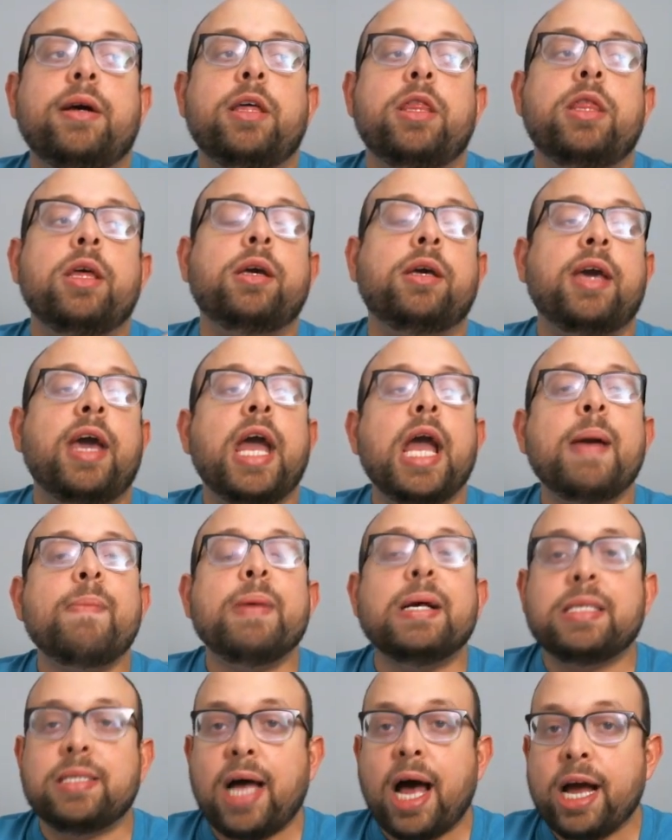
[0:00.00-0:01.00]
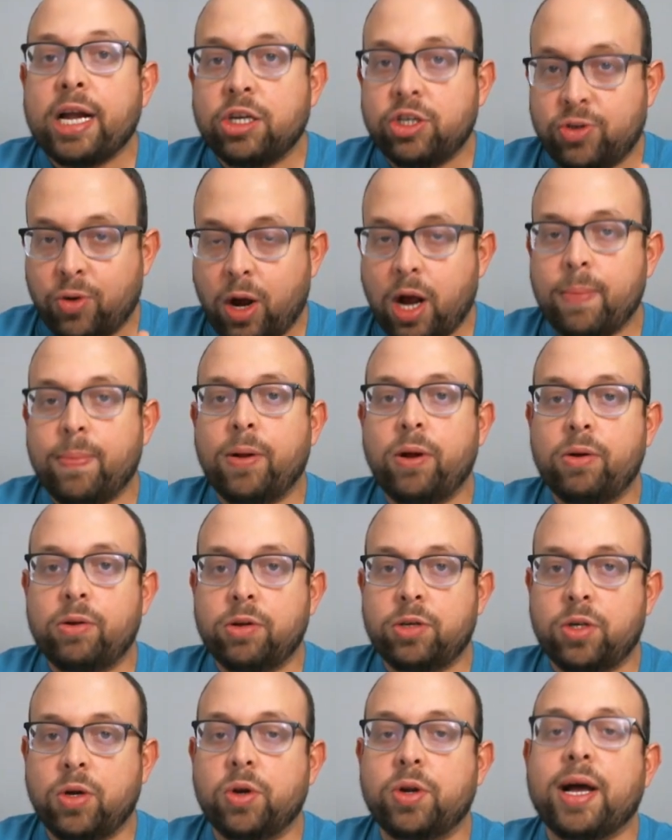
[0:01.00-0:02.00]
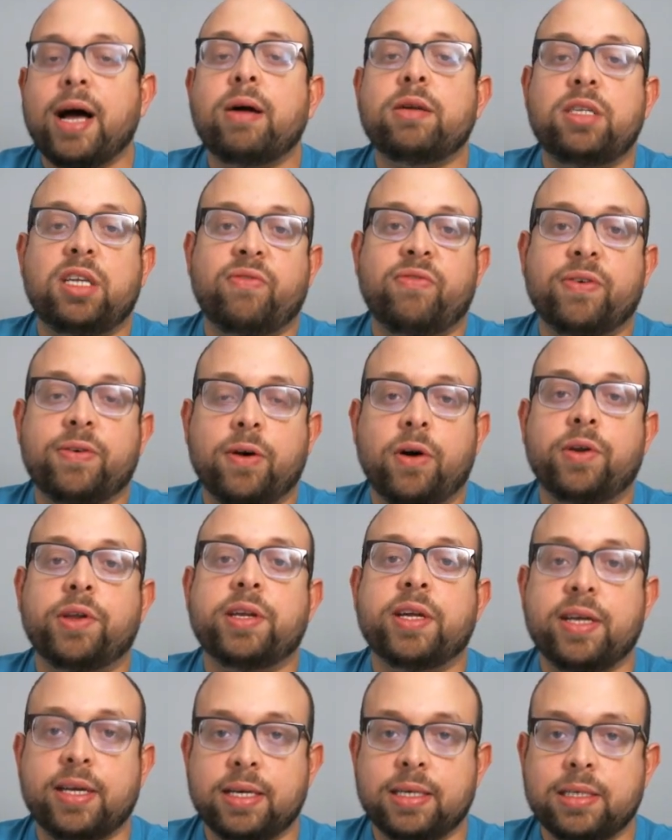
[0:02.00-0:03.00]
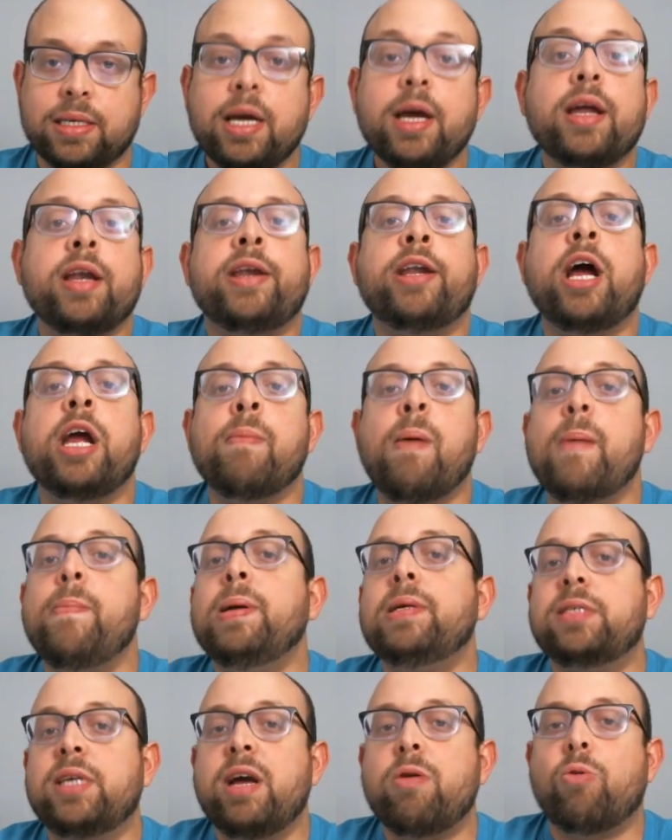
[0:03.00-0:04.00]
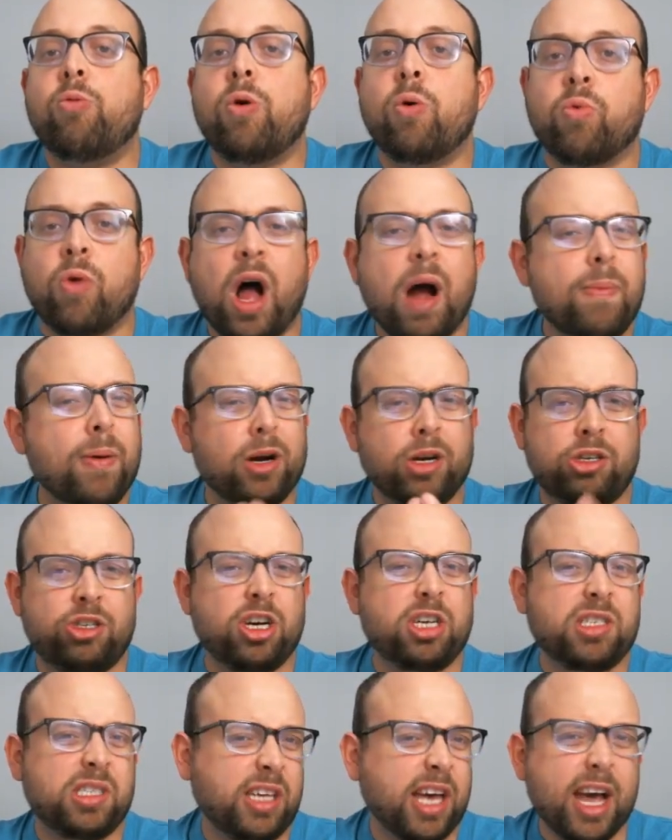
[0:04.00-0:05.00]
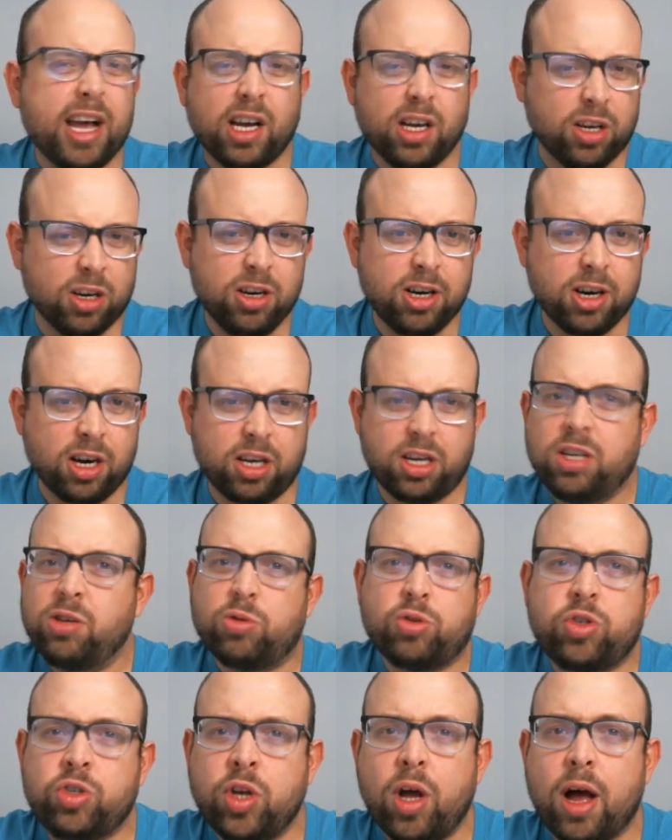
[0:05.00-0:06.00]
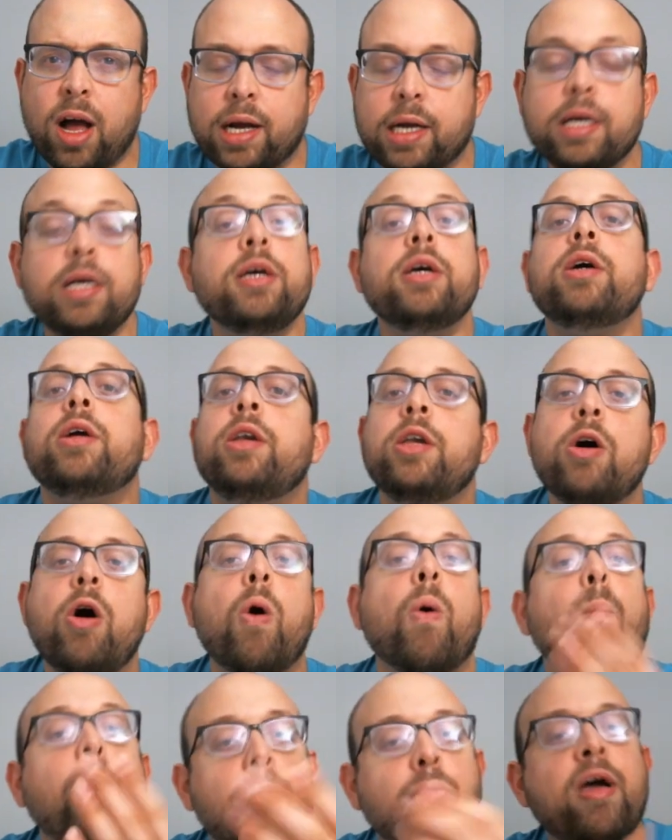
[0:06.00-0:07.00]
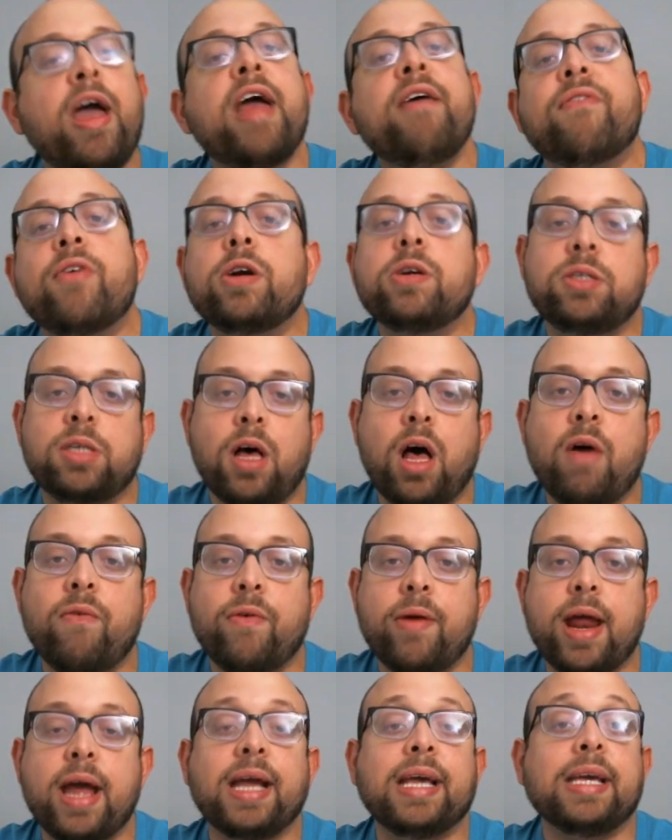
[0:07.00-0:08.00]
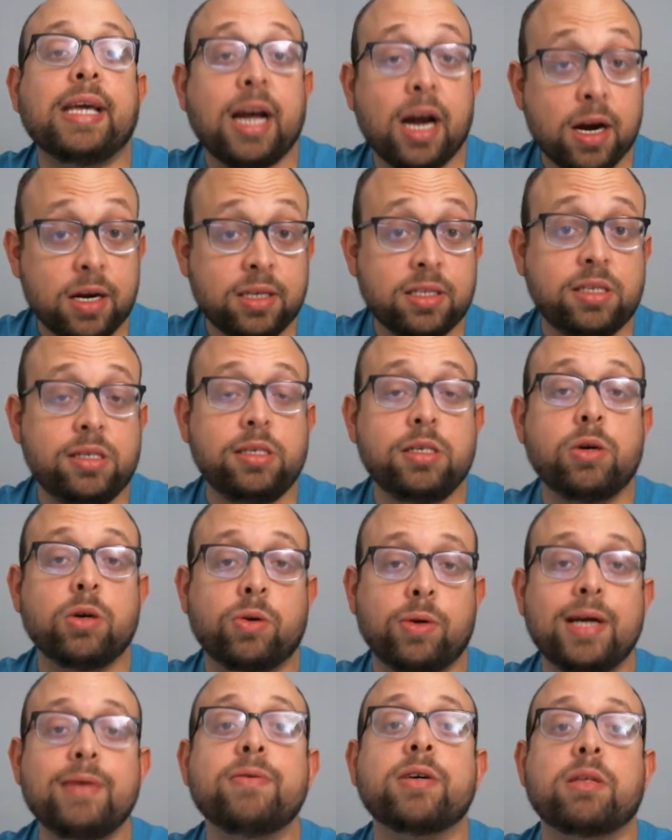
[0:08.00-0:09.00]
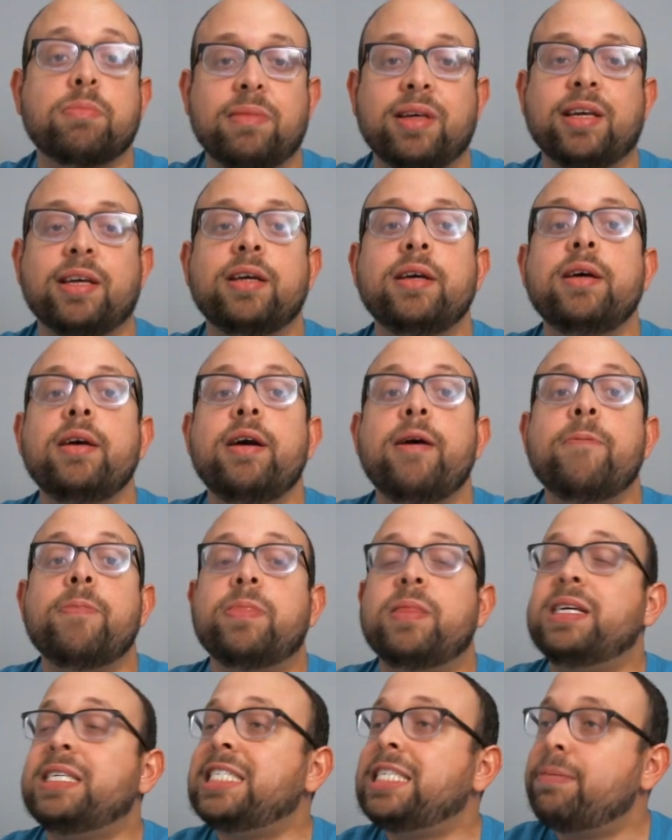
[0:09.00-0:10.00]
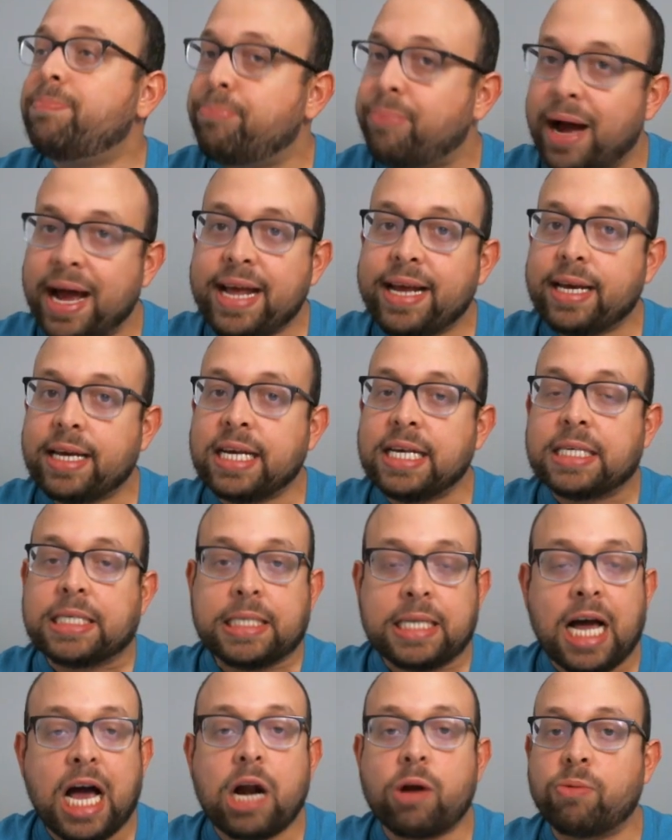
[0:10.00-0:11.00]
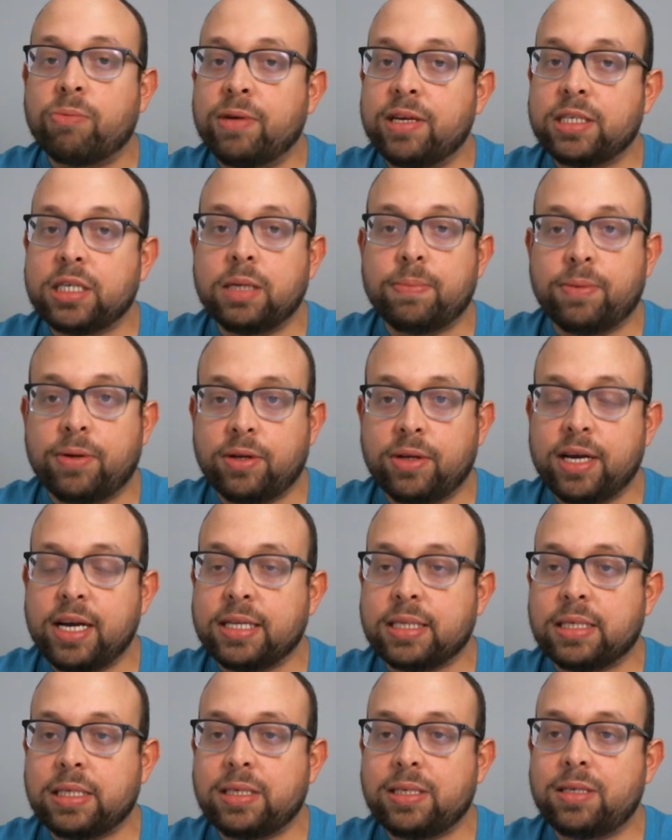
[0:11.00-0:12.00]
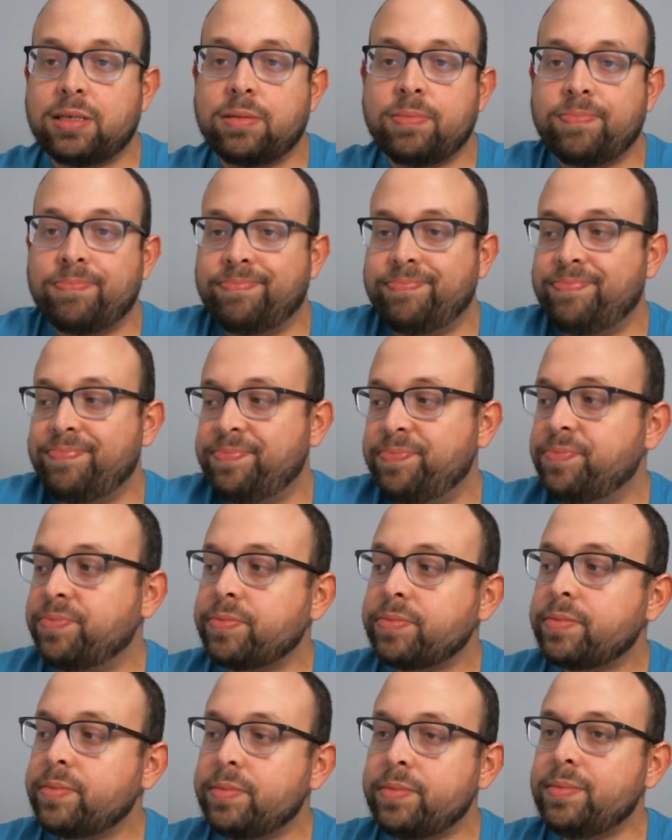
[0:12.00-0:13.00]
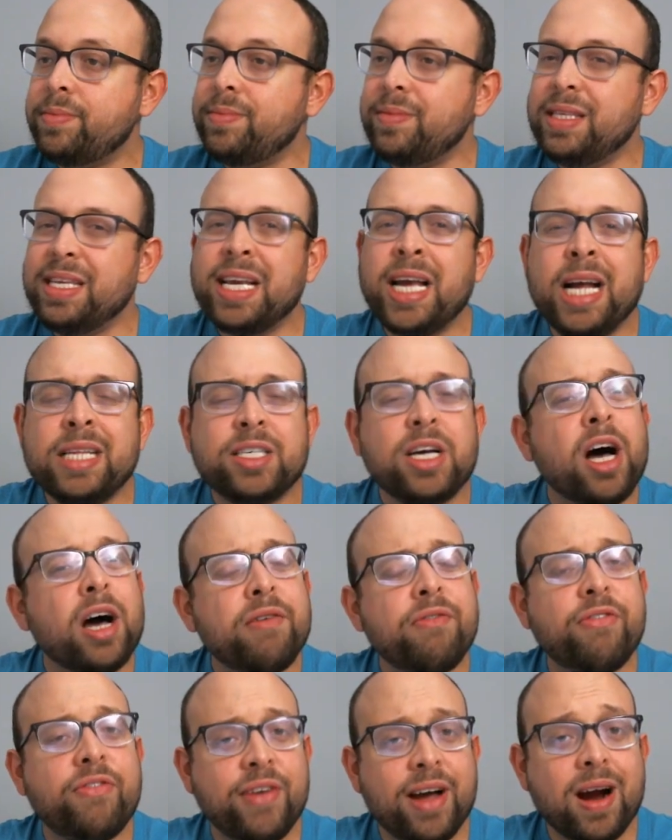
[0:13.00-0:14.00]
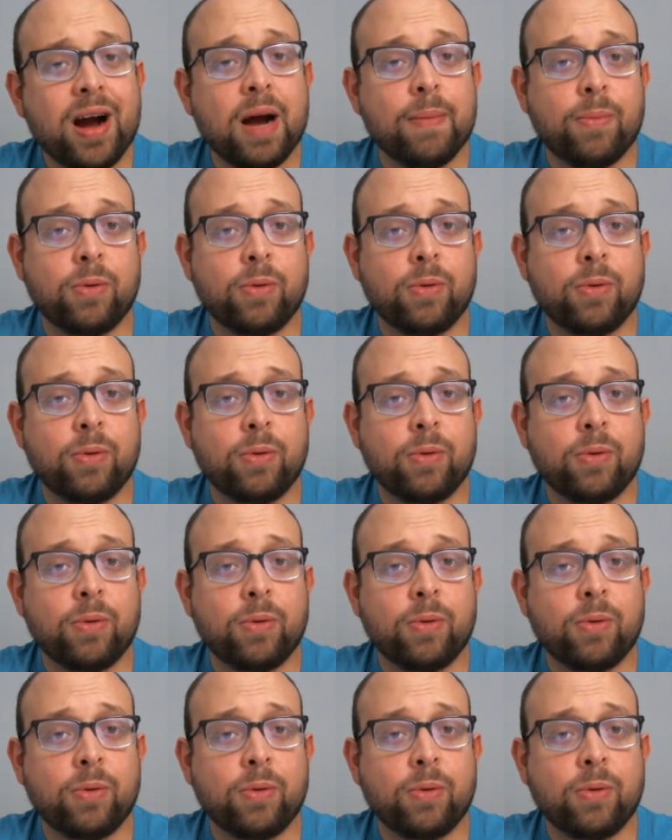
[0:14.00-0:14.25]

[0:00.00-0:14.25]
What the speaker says: the game is not enjoyable due to how difficult it is. Now, you might be saying, well, Robert, just get good. You suck. No, play it for yourself, and I guarantee you'll agree with me. The spike is not reasonable. It's unfair at